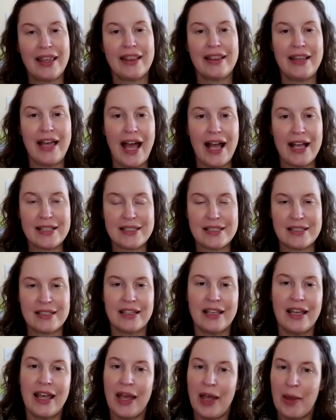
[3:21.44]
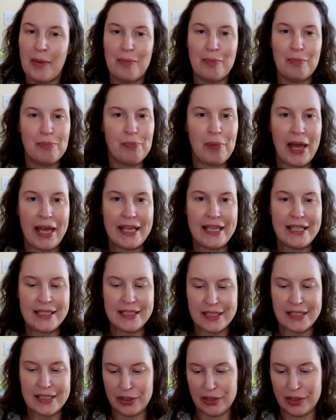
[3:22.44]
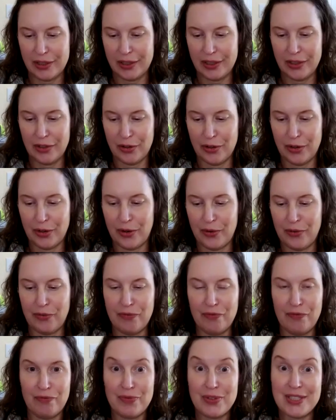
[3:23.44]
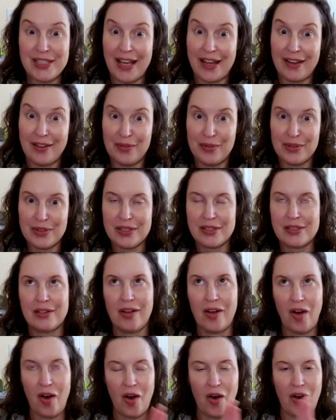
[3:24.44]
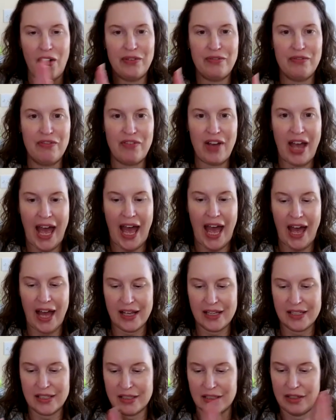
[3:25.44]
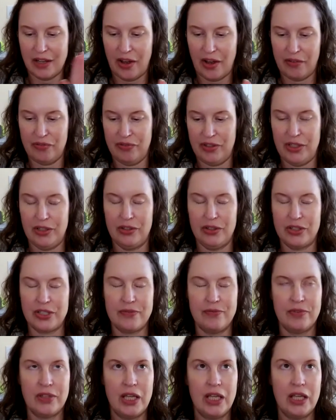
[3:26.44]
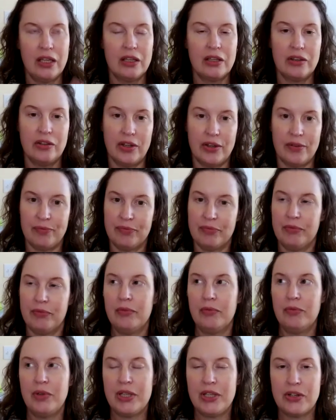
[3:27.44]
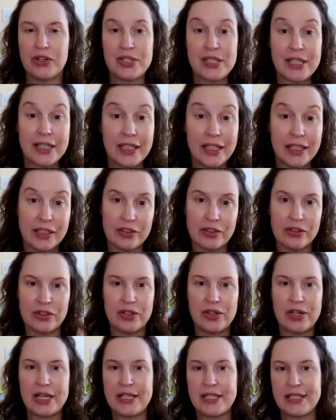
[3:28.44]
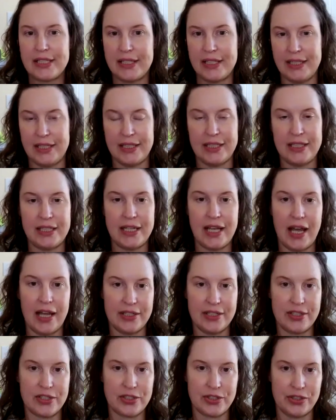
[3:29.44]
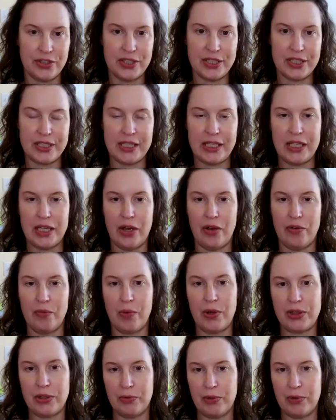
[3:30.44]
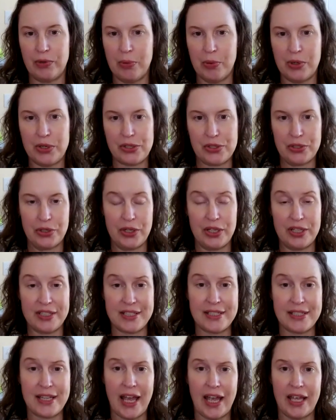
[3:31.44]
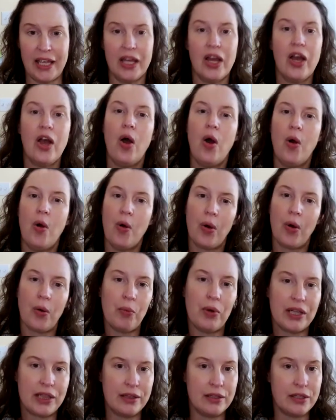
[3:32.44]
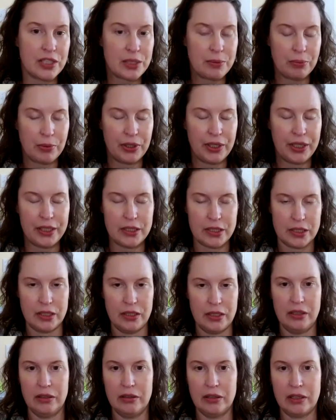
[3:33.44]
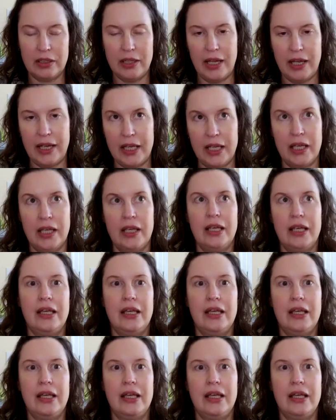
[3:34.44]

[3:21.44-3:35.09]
Last, base your sales on facts, not fears. Look, when there's an increase in uncertainty of what the reports are going to say or what the spring is going to look like,